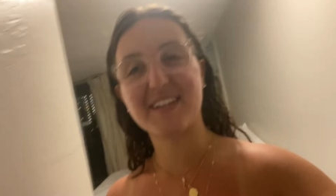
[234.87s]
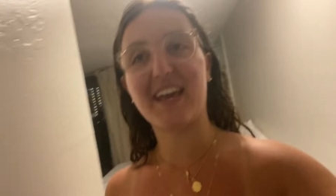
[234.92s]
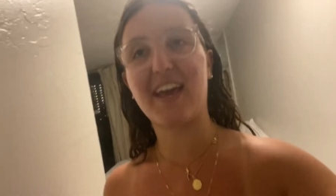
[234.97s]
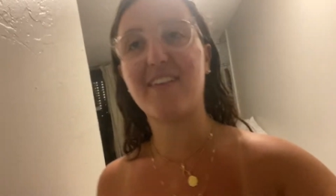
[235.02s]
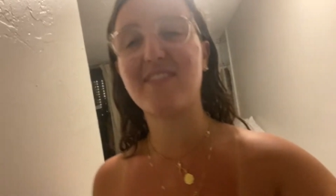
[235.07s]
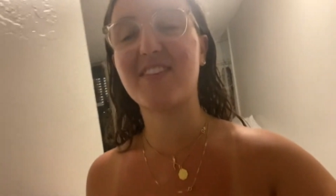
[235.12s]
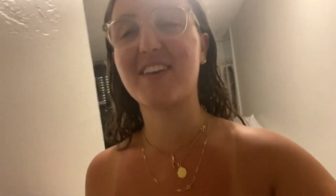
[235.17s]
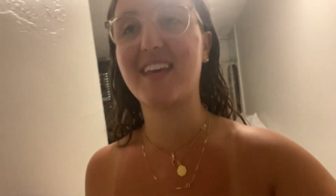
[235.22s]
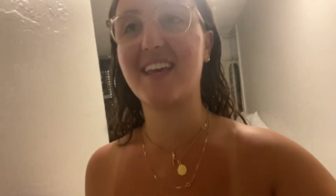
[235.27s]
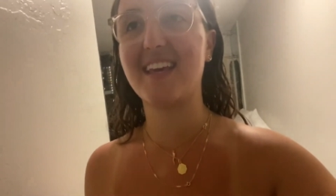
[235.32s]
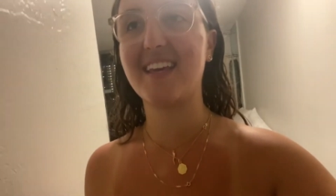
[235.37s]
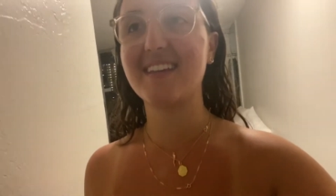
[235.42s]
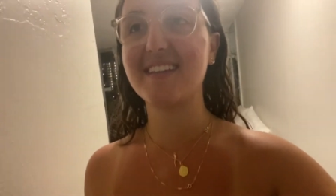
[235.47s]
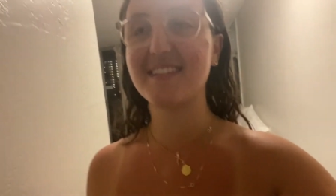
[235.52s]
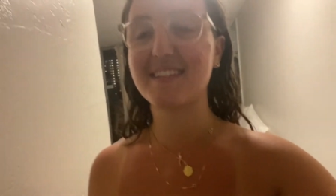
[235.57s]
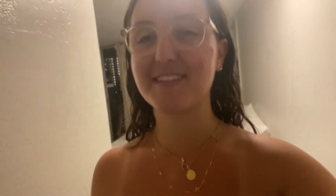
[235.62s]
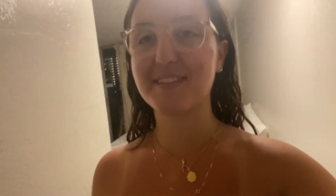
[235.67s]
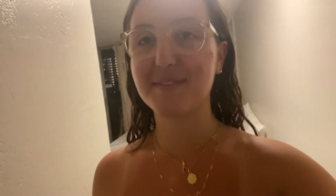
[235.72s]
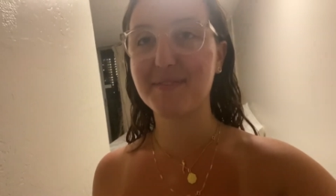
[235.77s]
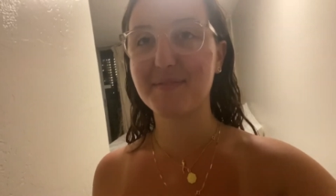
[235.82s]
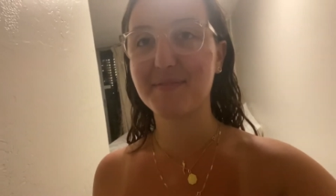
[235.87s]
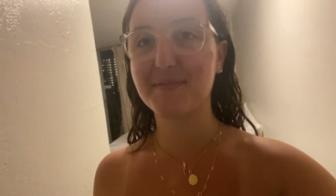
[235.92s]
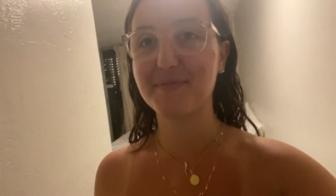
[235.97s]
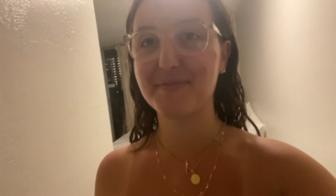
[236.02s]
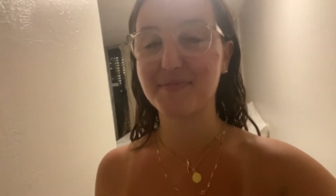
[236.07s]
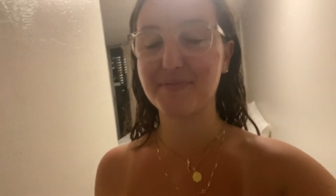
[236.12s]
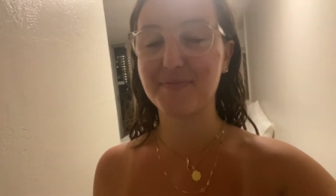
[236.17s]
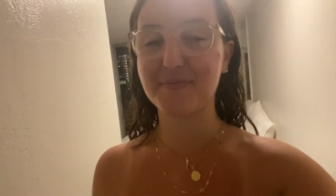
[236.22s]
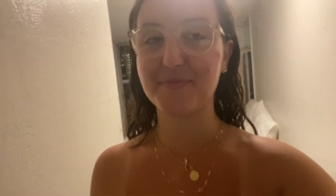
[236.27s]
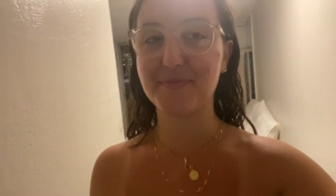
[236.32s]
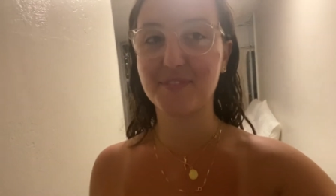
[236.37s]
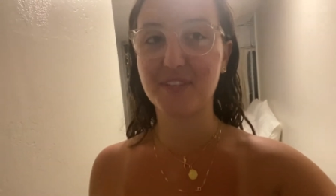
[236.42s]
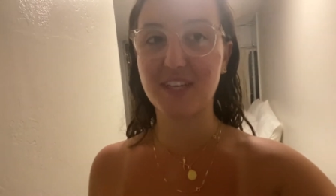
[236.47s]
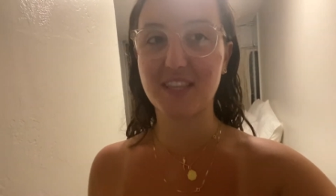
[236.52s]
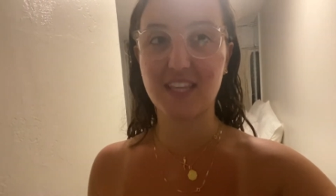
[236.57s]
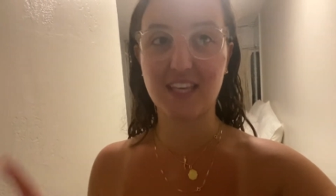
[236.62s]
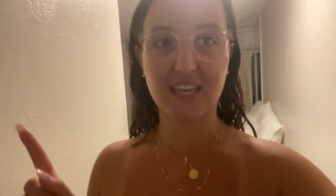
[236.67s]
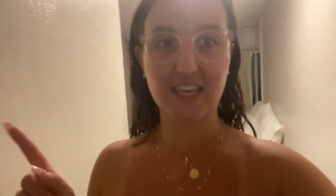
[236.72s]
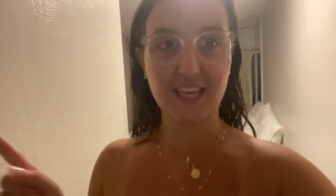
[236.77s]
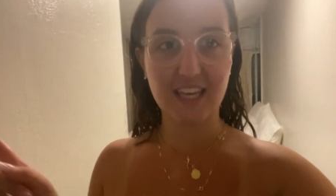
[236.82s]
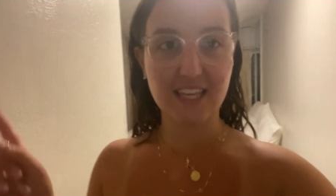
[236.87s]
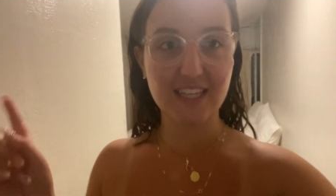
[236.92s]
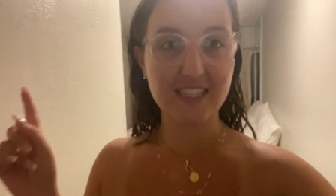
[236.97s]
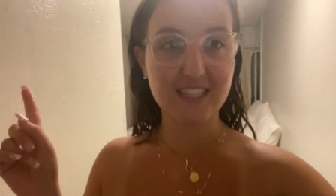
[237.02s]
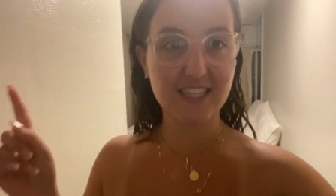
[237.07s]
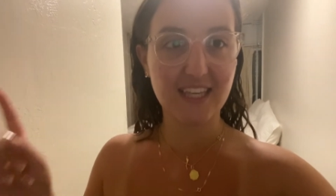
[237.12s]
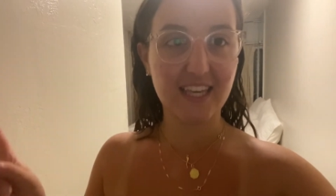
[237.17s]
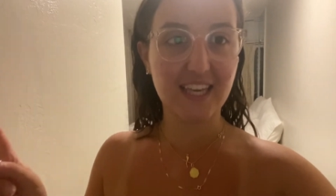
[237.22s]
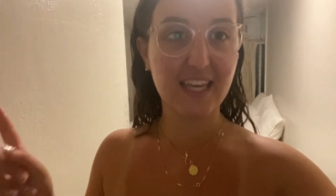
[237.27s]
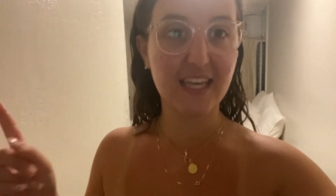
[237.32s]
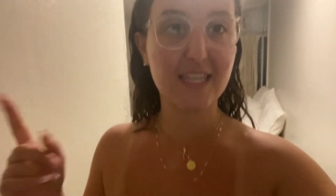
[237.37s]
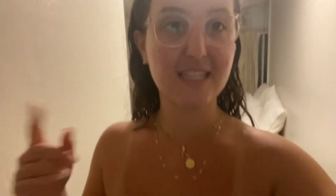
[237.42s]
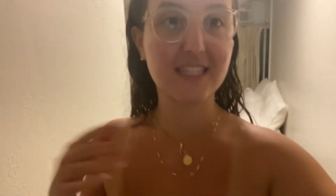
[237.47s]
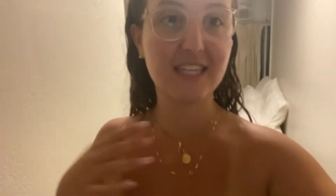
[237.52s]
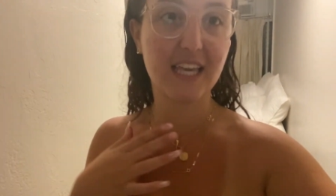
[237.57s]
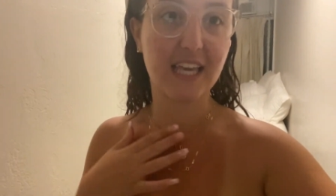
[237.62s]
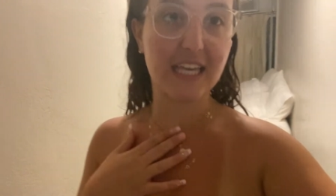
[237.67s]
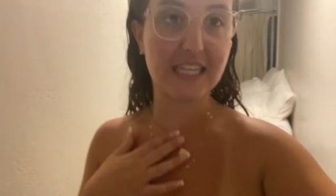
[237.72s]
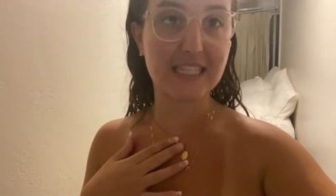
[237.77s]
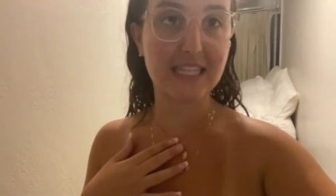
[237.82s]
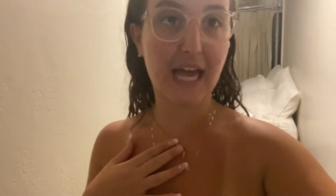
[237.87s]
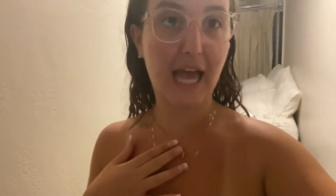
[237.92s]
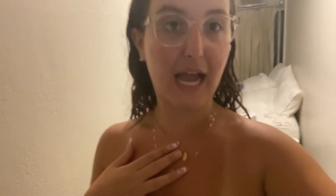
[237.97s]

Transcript: Gave the keys. We got the keys, keys, keys.